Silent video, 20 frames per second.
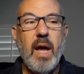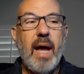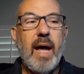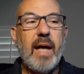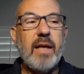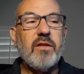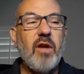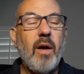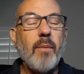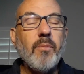
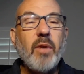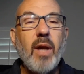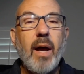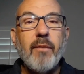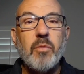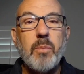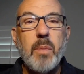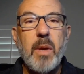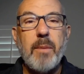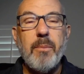And
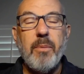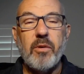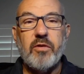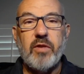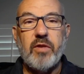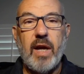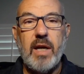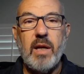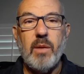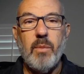sometimes people
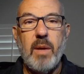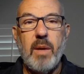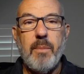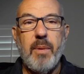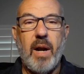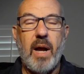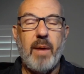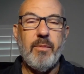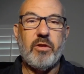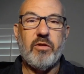say to me,
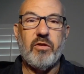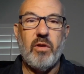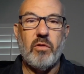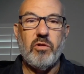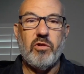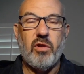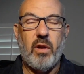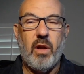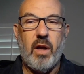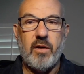but I'm a
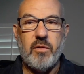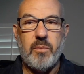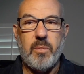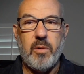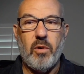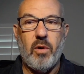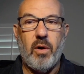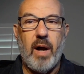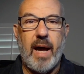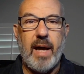social
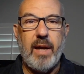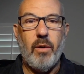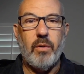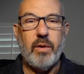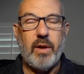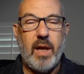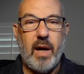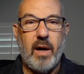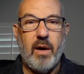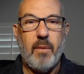entrepreneur, I
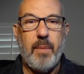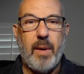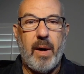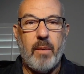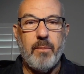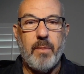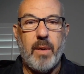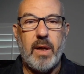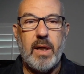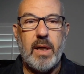don't care
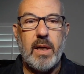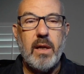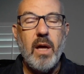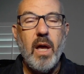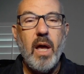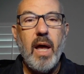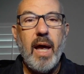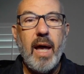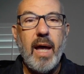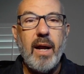about money.
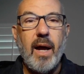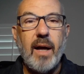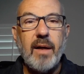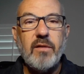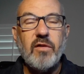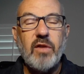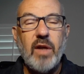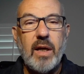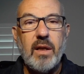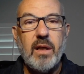And I
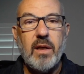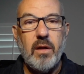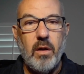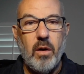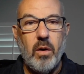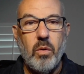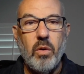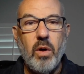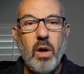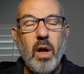say to
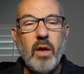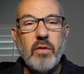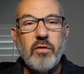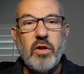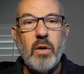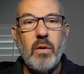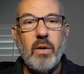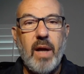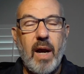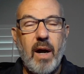you,
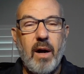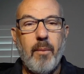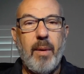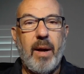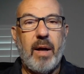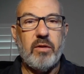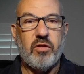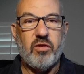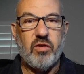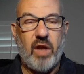do you care
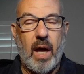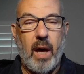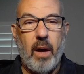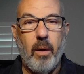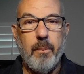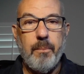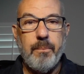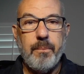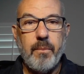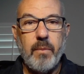about
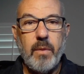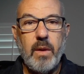scale?